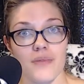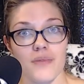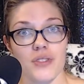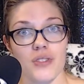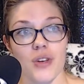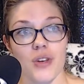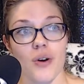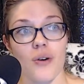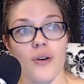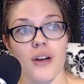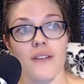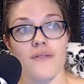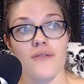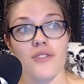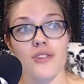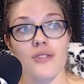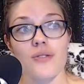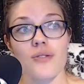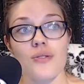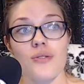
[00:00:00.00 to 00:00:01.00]
So if
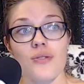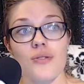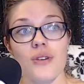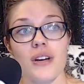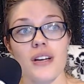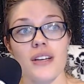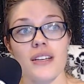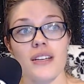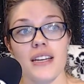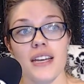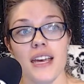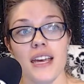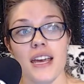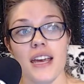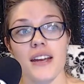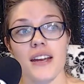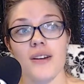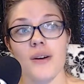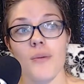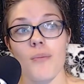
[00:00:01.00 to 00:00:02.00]
you
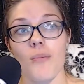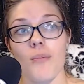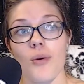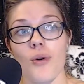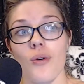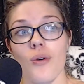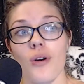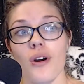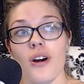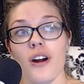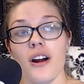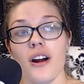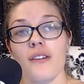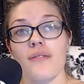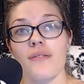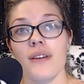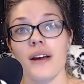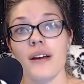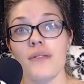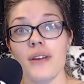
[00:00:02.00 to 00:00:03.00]
need more
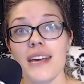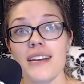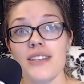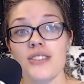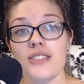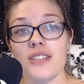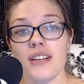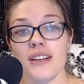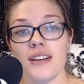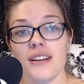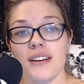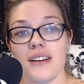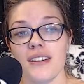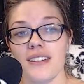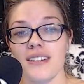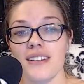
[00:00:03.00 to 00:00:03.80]
foundation,